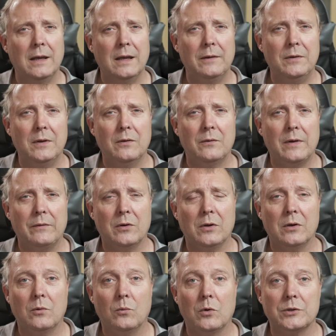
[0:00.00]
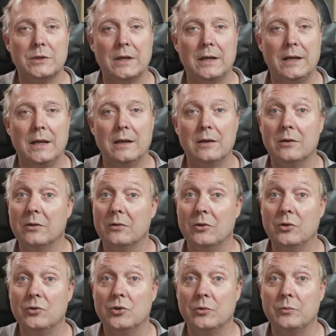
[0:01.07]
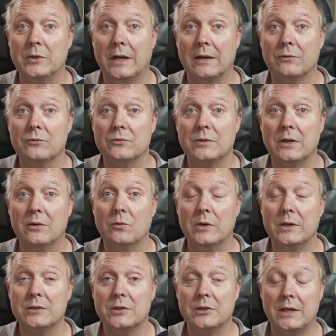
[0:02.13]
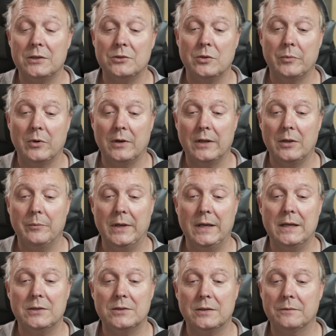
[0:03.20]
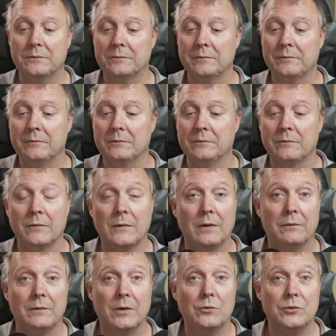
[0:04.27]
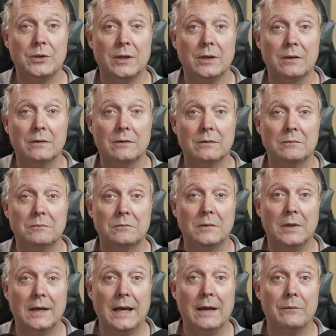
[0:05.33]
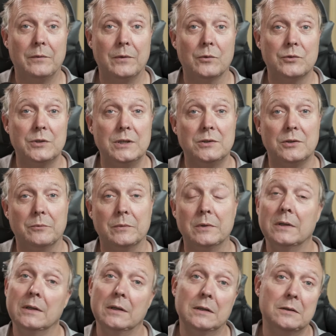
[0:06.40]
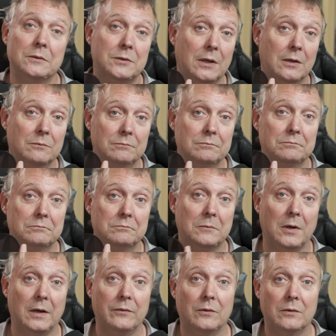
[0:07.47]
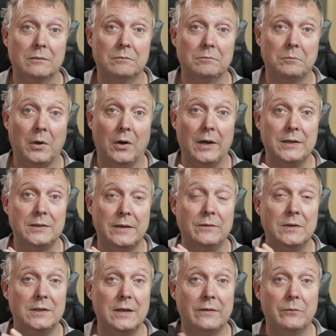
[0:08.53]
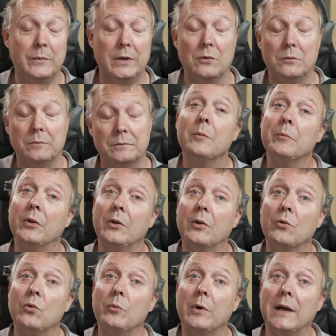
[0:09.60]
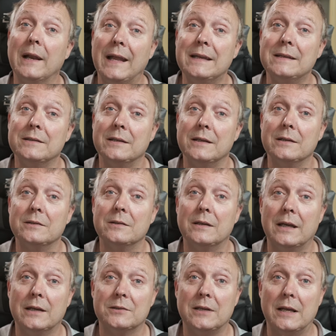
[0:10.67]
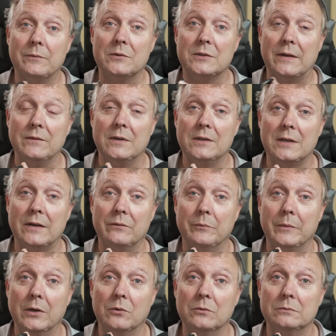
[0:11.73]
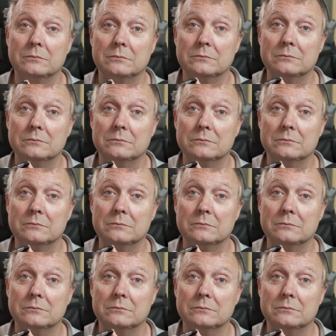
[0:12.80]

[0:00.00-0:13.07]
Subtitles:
If you've ever watched any YouTube channels, they always suggest you buy the biggest filter you can for your system. So I buy 77mm, but not all my lenses accept 77mm